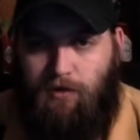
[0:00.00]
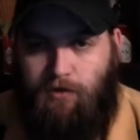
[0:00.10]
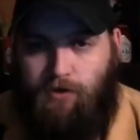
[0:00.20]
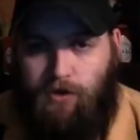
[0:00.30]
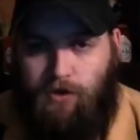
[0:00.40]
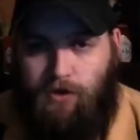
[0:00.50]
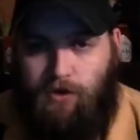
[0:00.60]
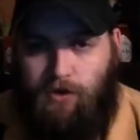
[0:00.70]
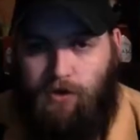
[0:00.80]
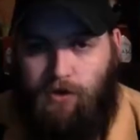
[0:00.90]
sugar.
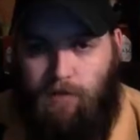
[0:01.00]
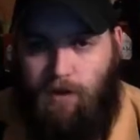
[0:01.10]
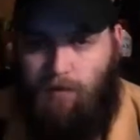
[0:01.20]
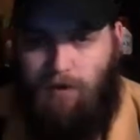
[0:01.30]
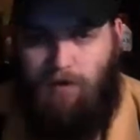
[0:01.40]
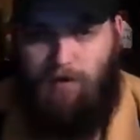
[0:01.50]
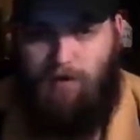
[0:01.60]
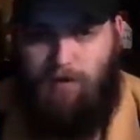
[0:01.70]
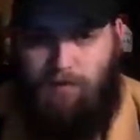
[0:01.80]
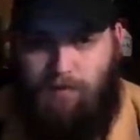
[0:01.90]
You come into the
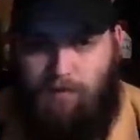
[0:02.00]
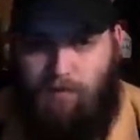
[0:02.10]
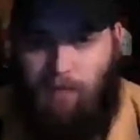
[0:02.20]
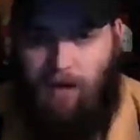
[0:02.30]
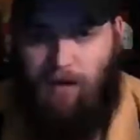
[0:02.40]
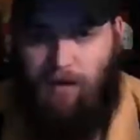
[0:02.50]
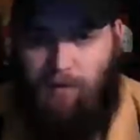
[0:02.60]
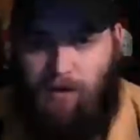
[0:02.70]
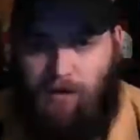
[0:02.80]
mining dimension